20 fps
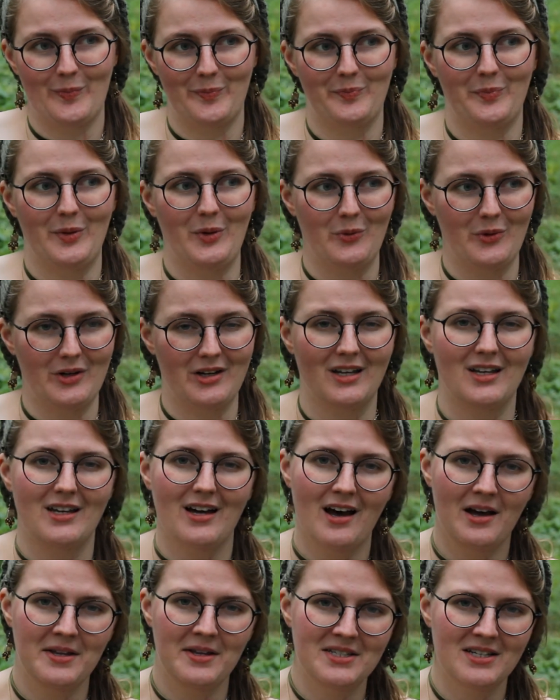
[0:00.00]
But when it
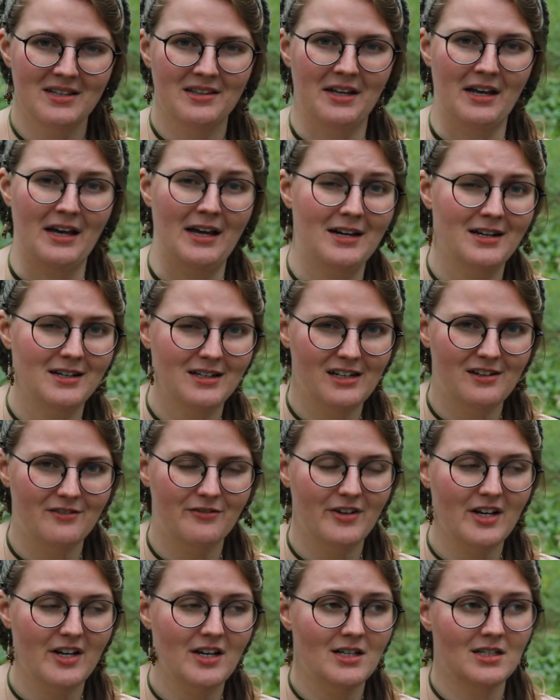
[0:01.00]
got to the editing
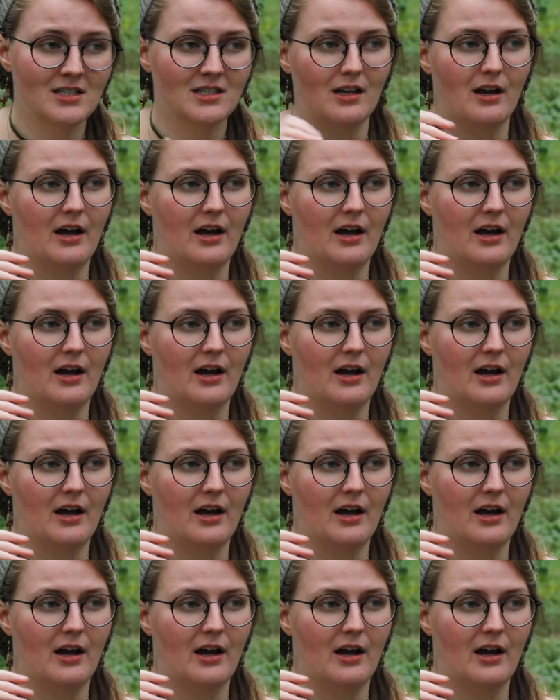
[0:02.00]
phase,